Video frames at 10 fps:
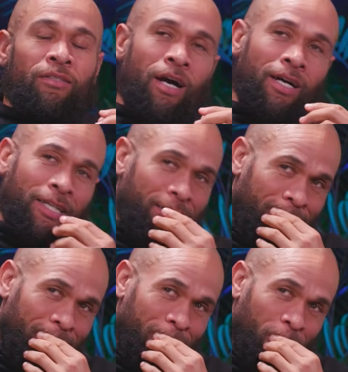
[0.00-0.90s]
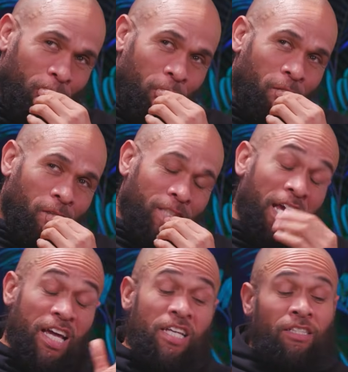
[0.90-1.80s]
No.
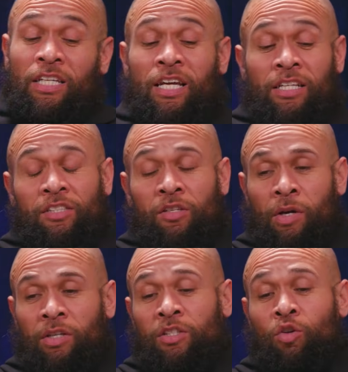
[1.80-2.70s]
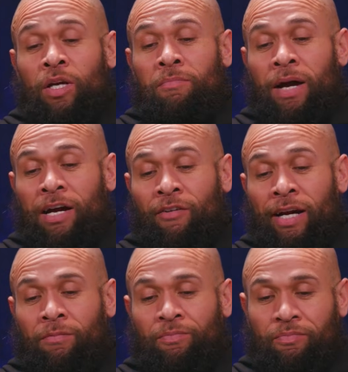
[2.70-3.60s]
Yeah, it is. To be honest, looking back,
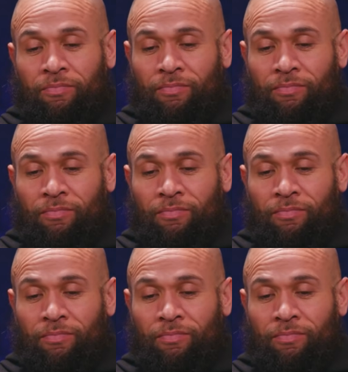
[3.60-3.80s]
right?